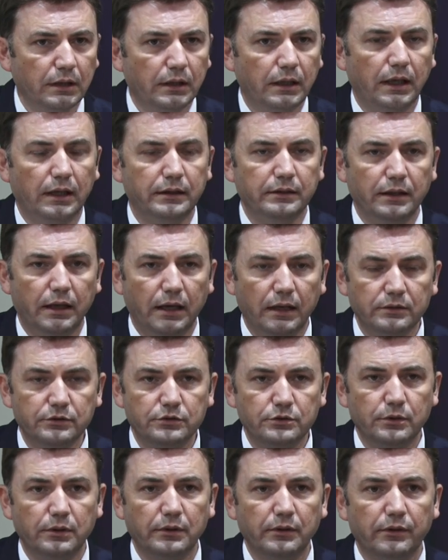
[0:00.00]
and
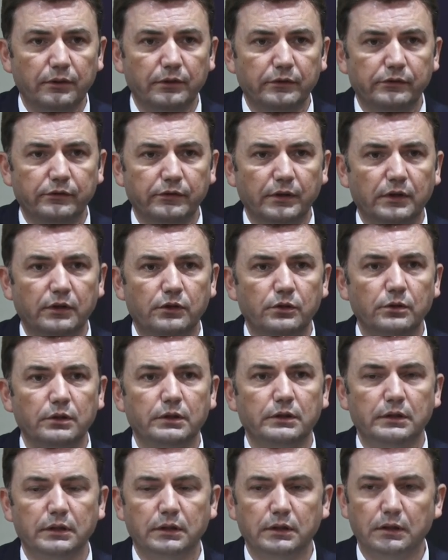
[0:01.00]
entering the
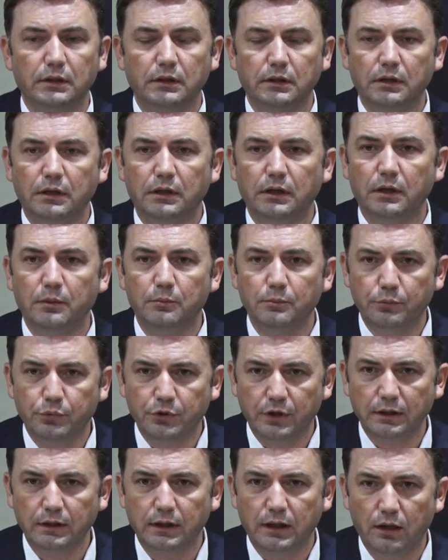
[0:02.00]
security
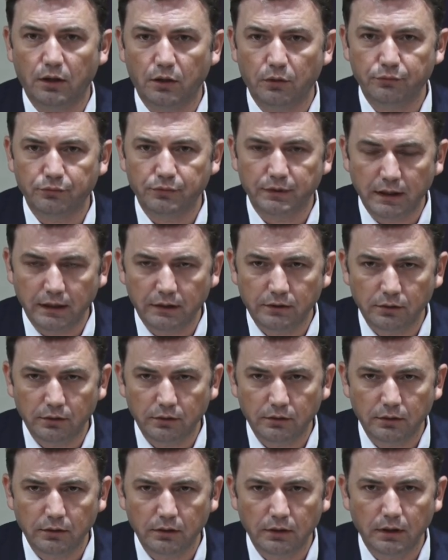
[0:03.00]
umbrella of NATO,
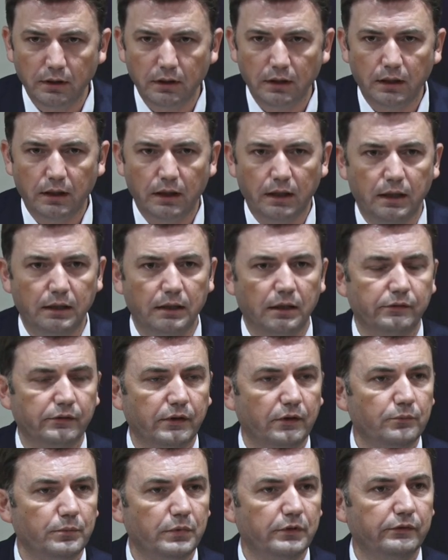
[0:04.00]
and as
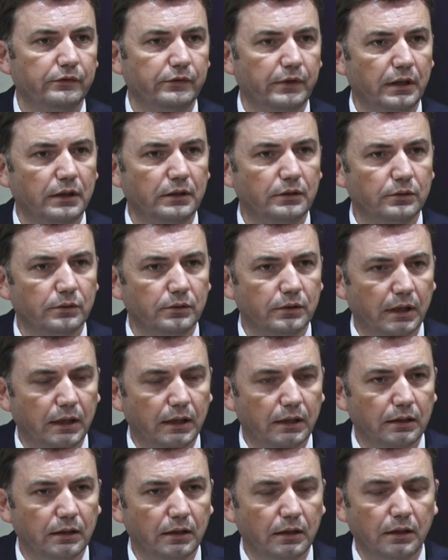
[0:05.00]
I've been saying
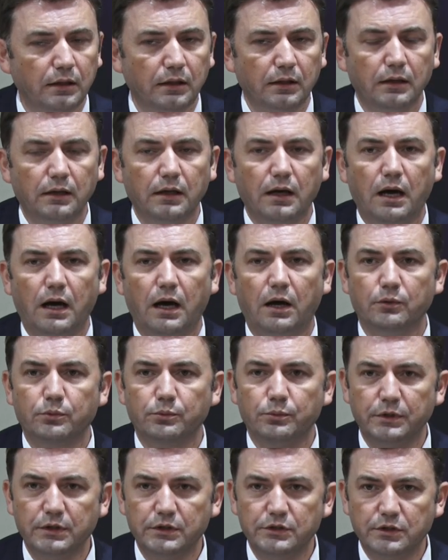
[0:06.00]
today, our
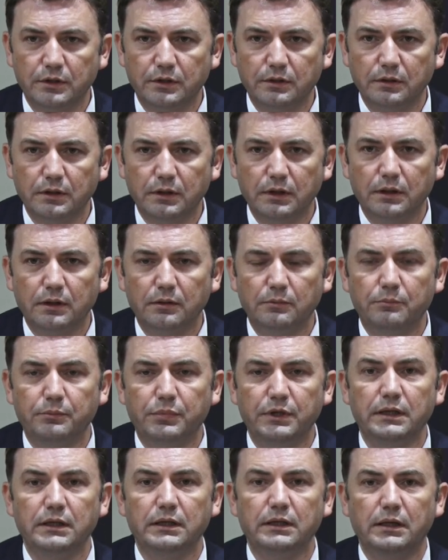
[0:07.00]
region
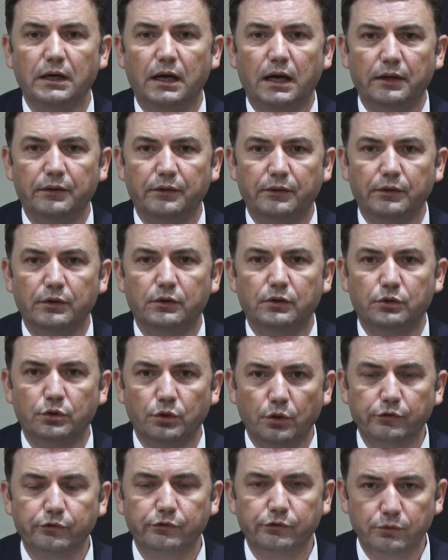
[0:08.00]
being at the
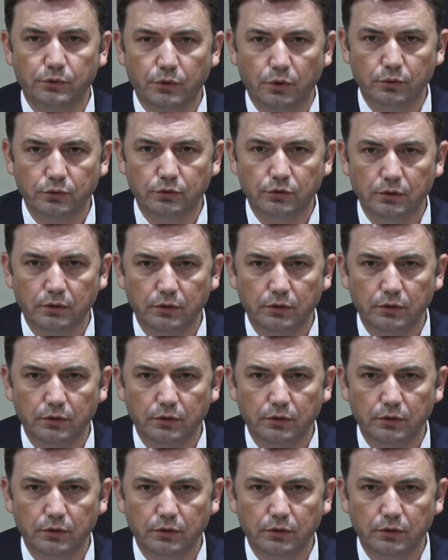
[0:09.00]
crossroad